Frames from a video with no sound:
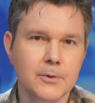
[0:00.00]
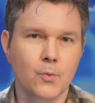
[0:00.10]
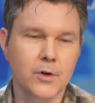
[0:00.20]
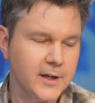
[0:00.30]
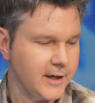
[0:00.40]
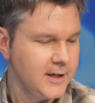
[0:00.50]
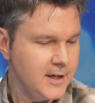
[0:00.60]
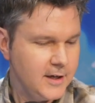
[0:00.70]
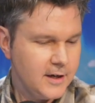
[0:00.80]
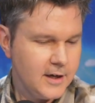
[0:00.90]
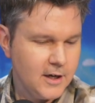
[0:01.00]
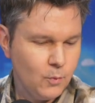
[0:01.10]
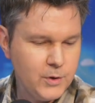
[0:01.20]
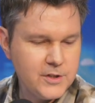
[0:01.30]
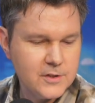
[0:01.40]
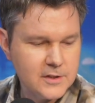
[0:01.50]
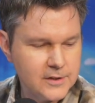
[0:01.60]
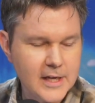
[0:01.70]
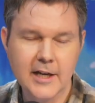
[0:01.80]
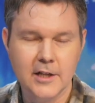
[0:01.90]
working, which is
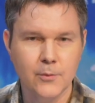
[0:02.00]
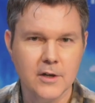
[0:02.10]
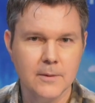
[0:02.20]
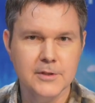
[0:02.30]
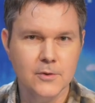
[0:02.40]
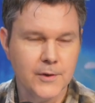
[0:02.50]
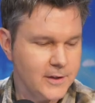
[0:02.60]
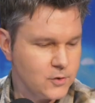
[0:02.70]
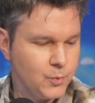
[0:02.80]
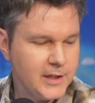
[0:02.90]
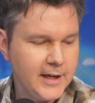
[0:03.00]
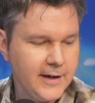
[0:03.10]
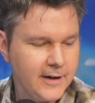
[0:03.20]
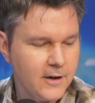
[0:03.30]
exactly what I'll be doing this weekend.